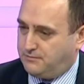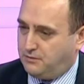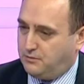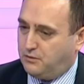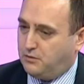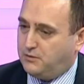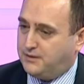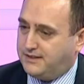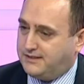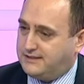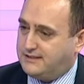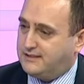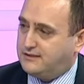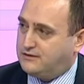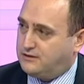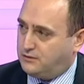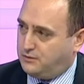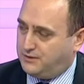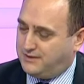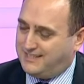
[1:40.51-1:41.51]
but what we did
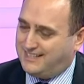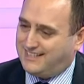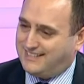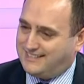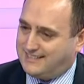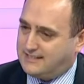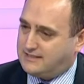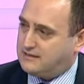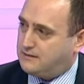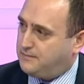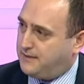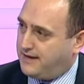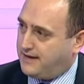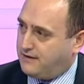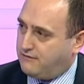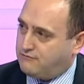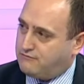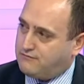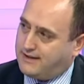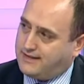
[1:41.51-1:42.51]
do, we did
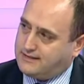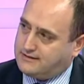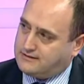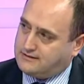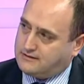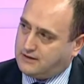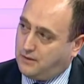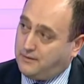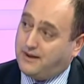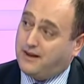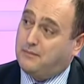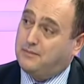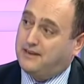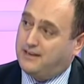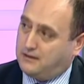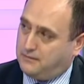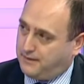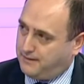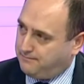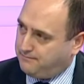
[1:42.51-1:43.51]
anticipate rates going up a
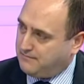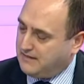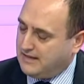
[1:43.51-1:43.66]
little bit.